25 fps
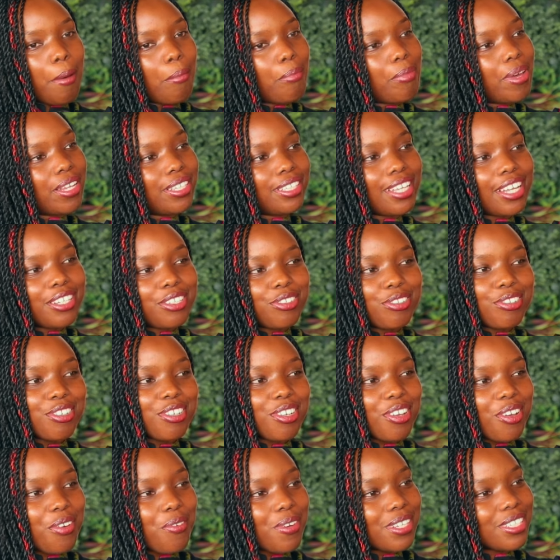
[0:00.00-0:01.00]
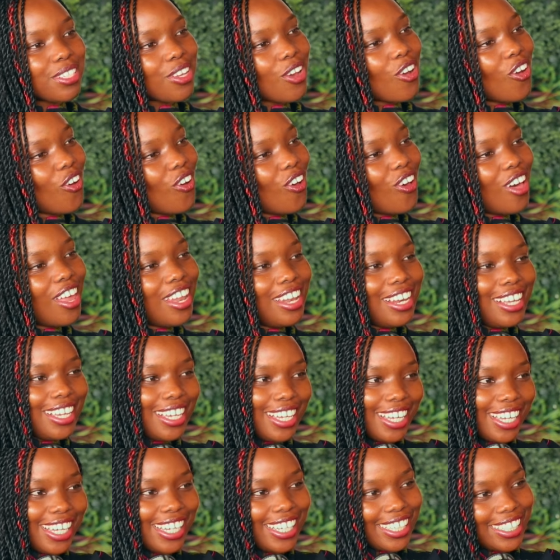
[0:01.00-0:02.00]
But the studio was
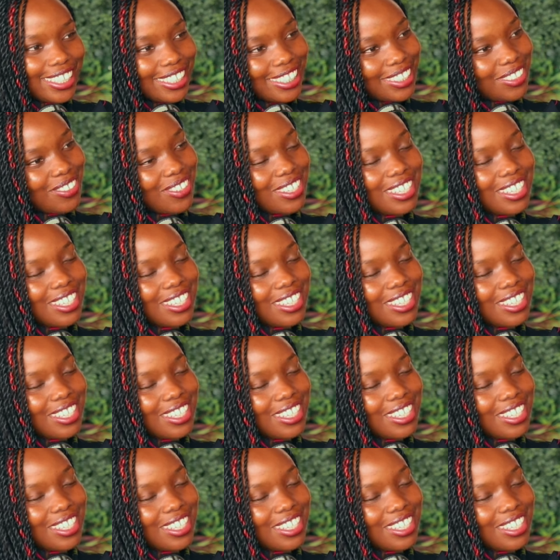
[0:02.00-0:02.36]
calling.